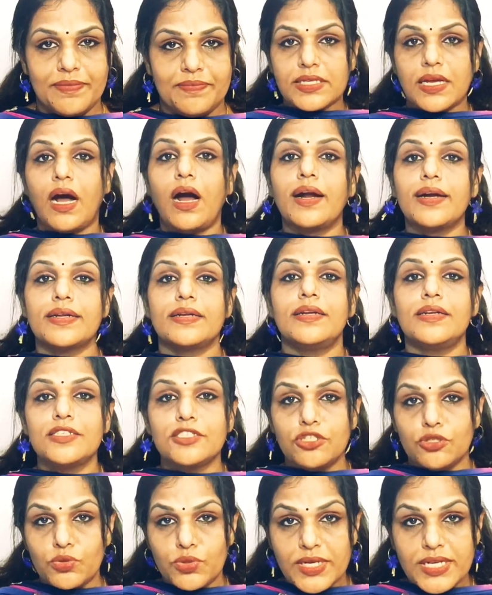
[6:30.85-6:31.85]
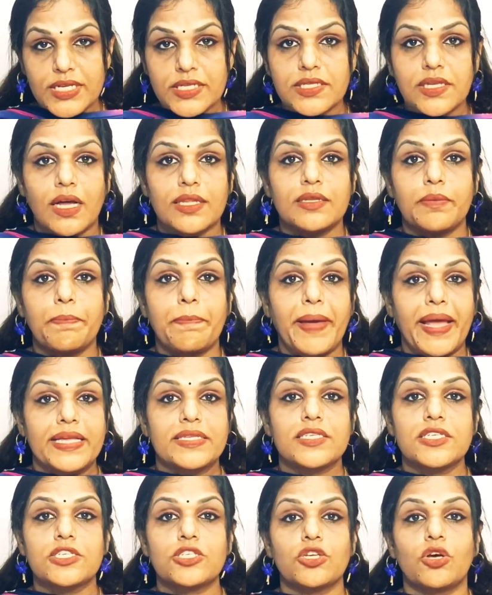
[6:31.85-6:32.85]
These cardinal duties are the
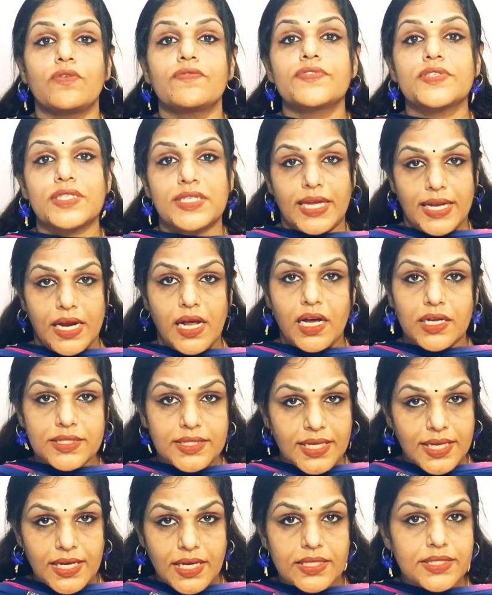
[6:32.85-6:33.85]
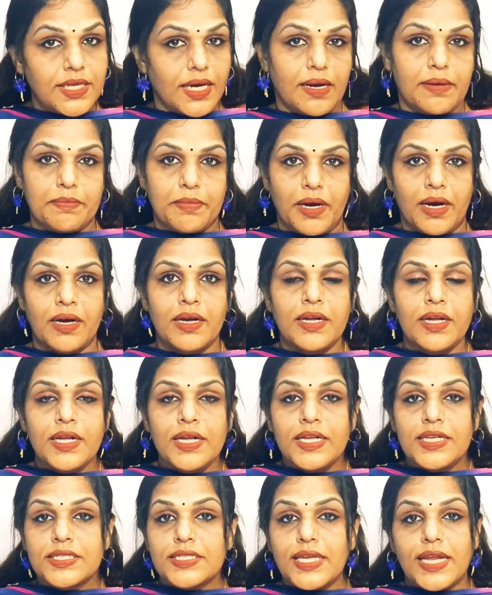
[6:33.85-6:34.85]
basis of Sanatana Dharma.
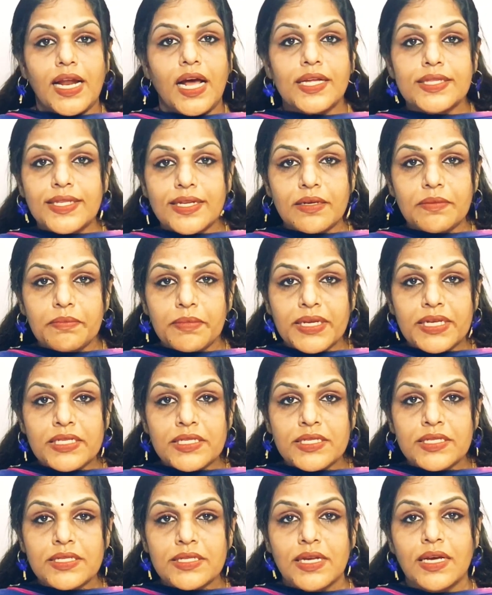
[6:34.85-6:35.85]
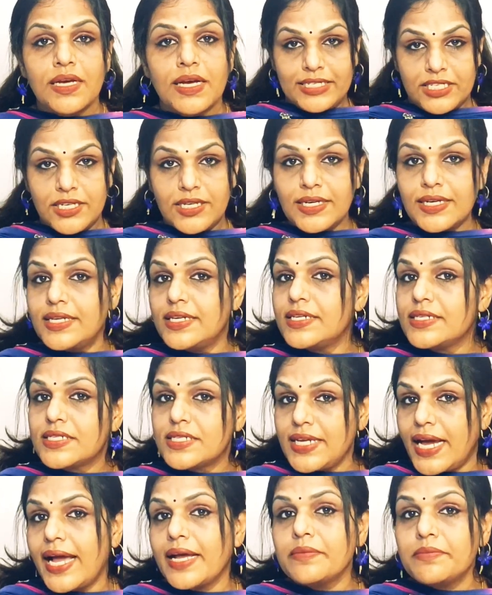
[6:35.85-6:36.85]
Sanatana means eternal,
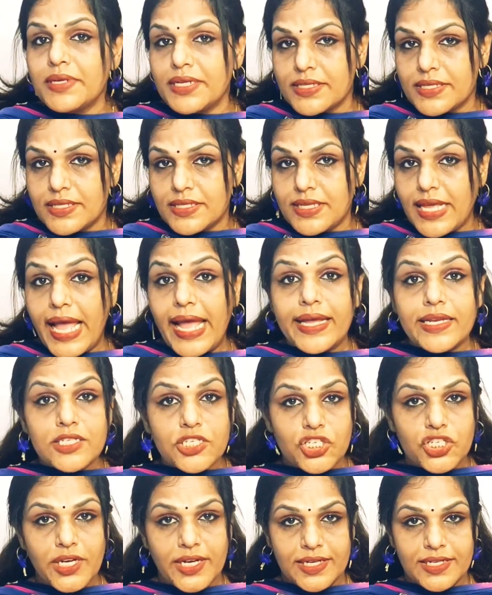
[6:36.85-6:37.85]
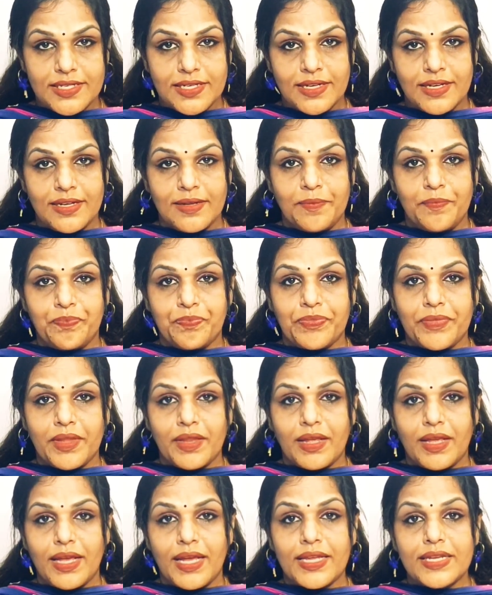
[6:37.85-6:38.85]
timeless, ancient.
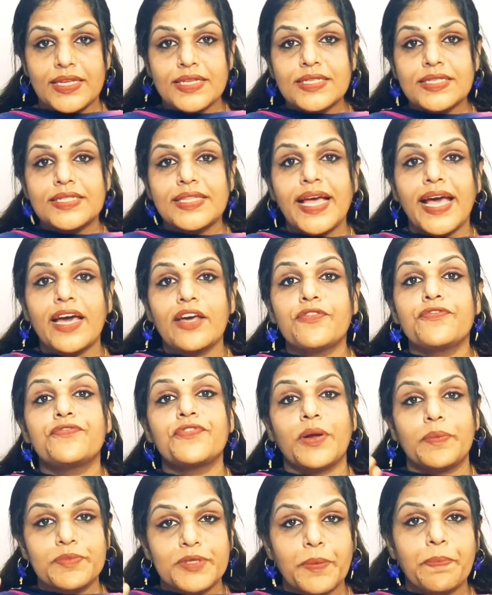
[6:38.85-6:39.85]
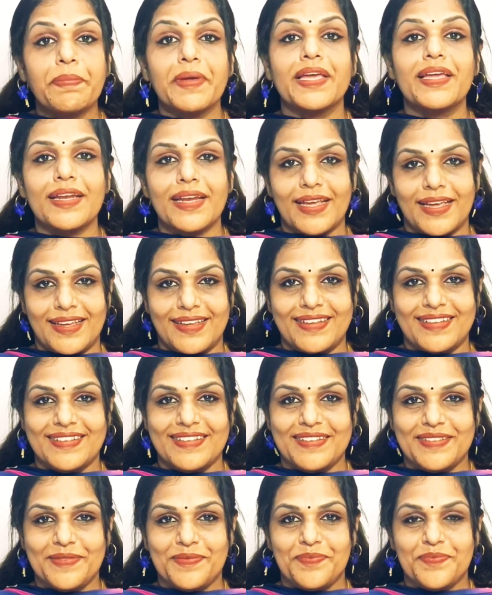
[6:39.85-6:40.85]
It is there from the beginning,
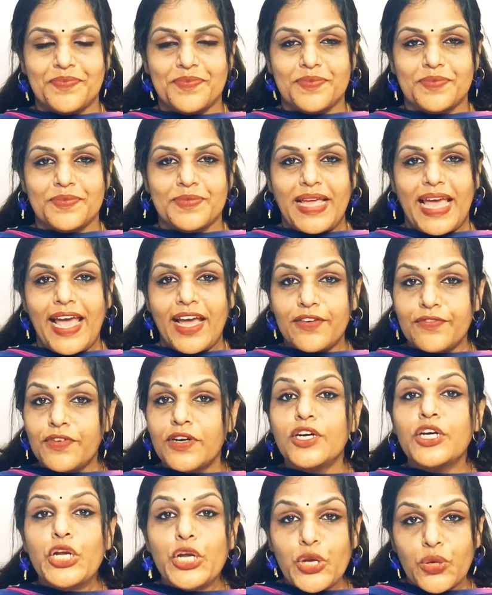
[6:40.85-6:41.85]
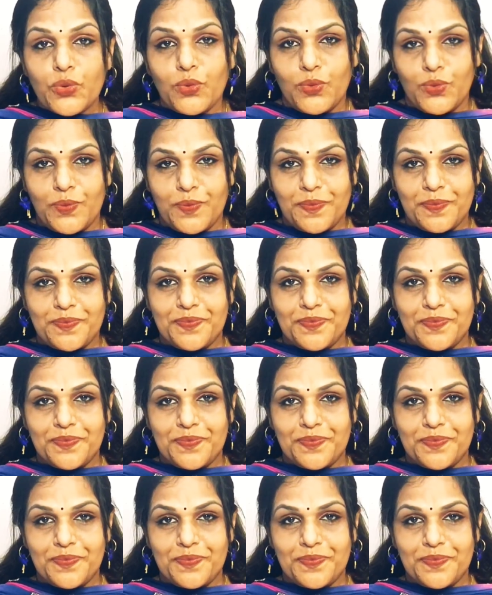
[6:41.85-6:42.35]
ever new.